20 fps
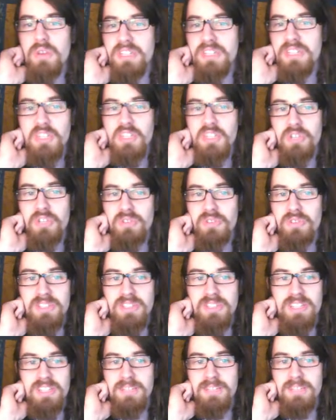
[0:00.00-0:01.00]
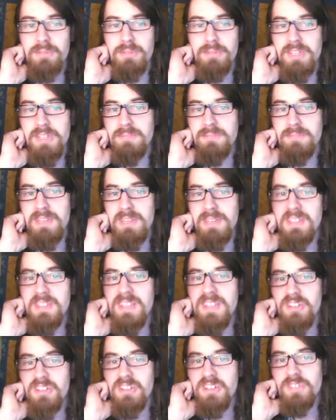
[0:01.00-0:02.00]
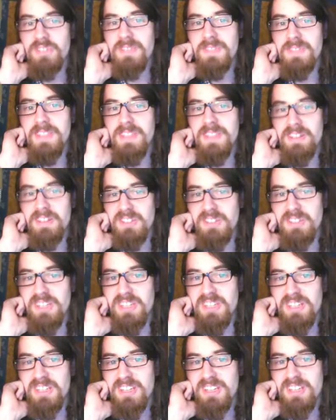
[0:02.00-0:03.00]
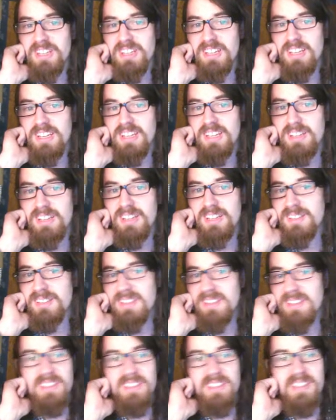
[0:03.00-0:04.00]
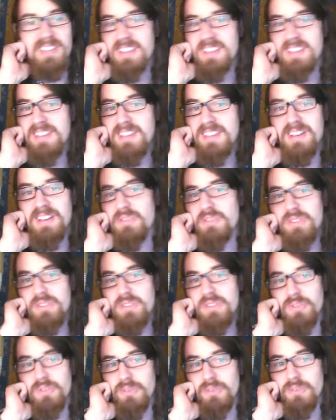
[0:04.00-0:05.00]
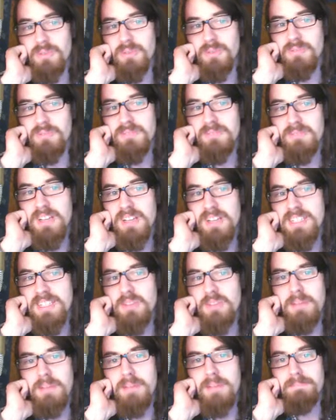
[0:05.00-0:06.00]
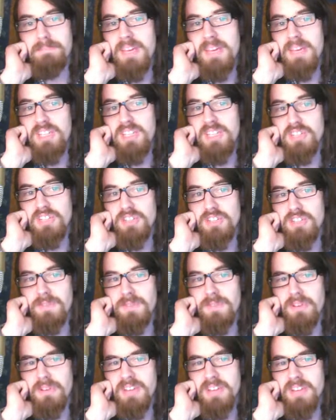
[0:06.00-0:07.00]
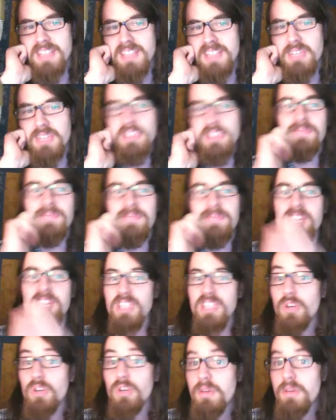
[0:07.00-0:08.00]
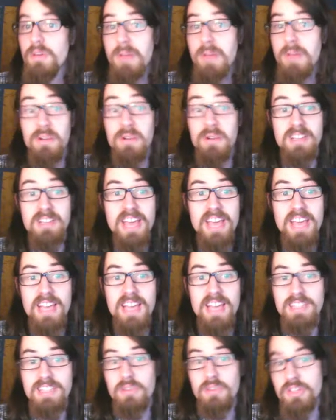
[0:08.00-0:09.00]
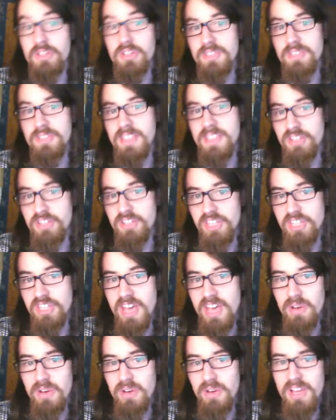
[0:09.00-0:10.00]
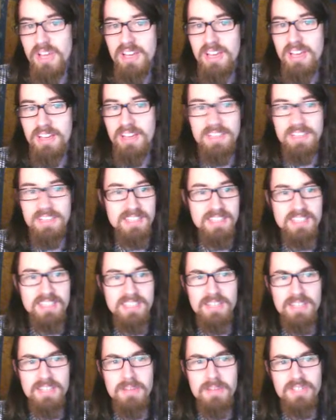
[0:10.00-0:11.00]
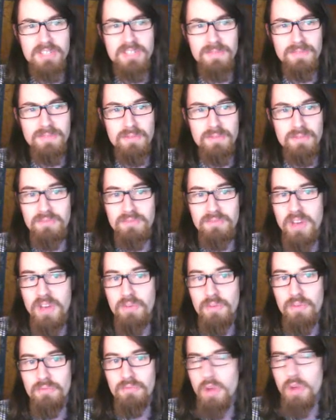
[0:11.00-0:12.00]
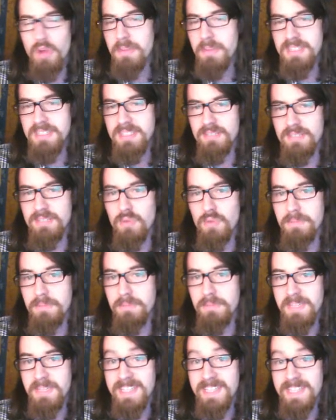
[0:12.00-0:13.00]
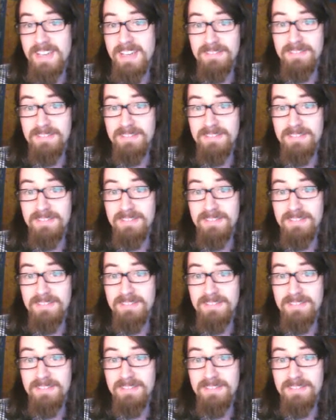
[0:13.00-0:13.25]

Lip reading: enjoyed Pudding being Sanji for Sanji. They are adorable. And so are Beige and Chiffon. And so is Vita, who apparently has a crush on Sanji now. So much for no romance in One Piece, eh?